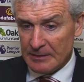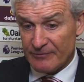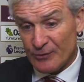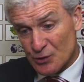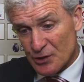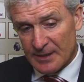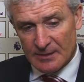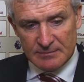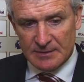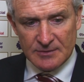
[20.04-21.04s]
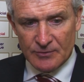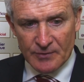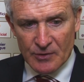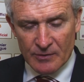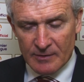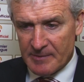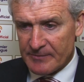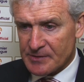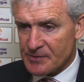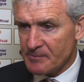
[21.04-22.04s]
unfortunately, I don't recall them
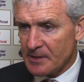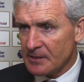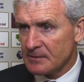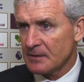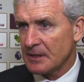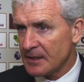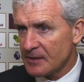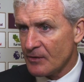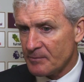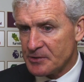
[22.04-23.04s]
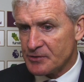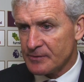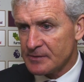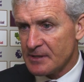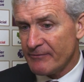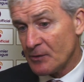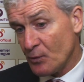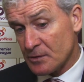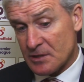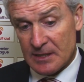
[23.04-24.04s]
having too many clear-cut opportunities. They've had
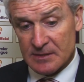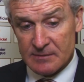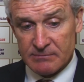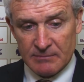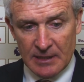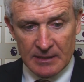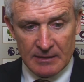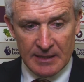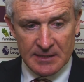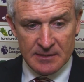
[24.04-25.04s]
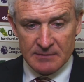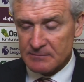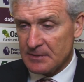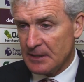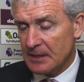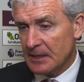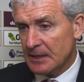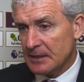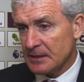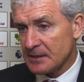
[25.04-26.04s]
one chance late
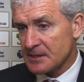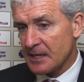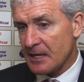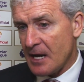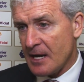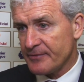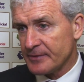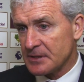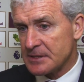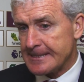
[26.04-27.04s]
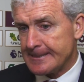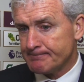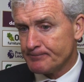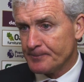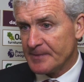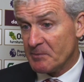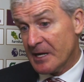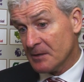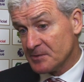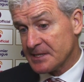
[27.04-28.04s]
in the second half, and they've
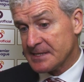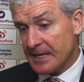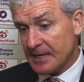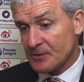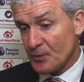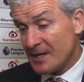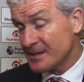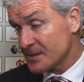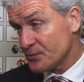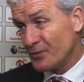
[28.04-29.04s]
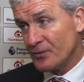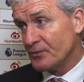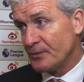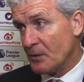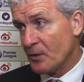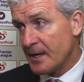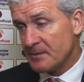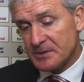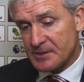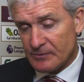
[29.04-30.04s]
been able to take it, whereas we weren't
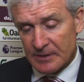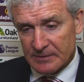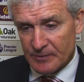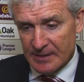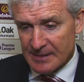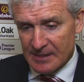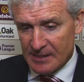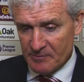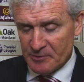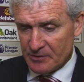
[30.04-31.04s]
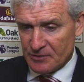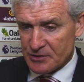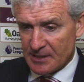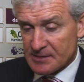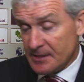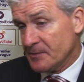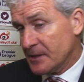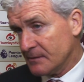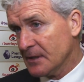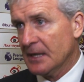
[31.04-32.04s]
able to, and we had any number of good chances. I
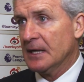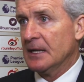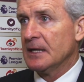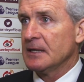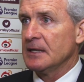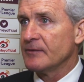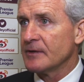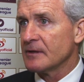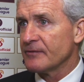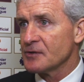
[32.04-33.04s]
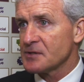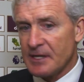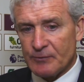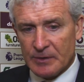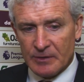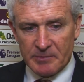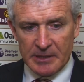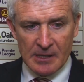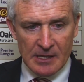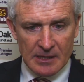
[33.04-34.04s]
mean, even in the first half, we could have
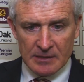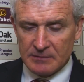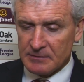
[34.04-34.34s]
been